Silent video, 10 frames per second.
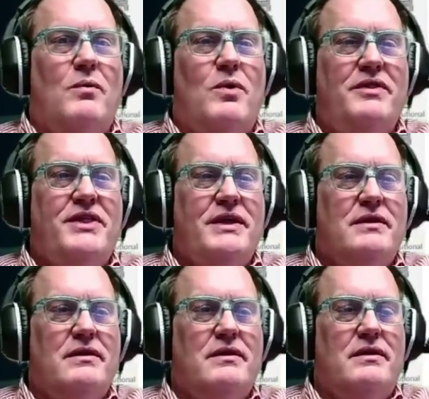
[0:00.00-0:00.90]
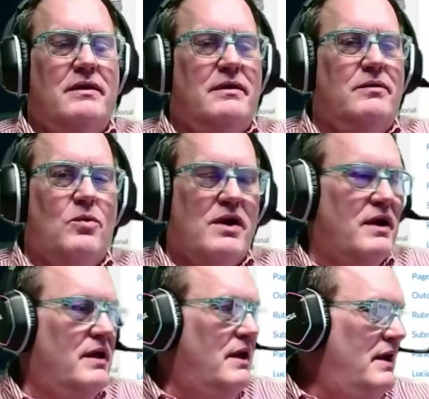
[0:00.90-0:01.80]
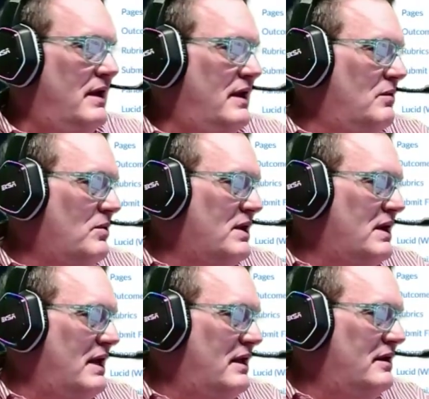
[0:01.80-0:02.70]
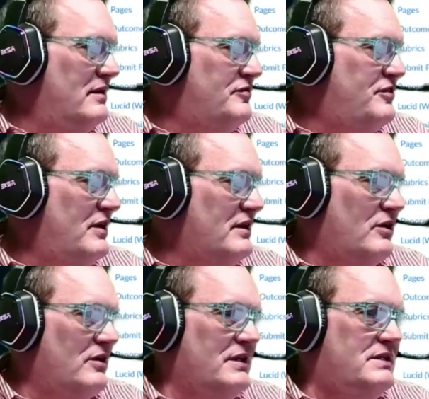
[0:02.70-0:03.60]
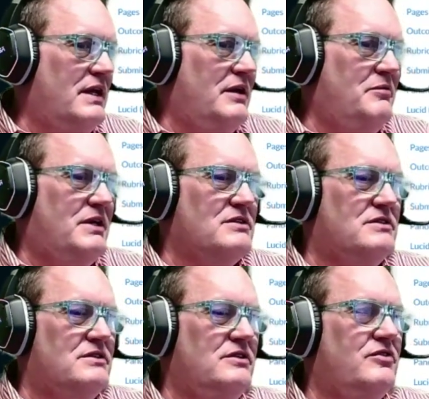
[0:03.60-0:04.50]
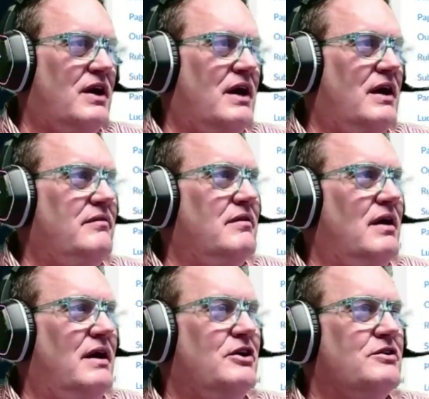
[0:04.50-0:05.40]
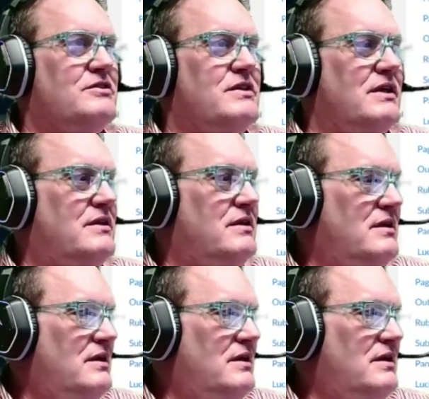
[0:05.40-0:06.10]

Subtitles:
one thing, and we're gonna end fairly early today because I noticed that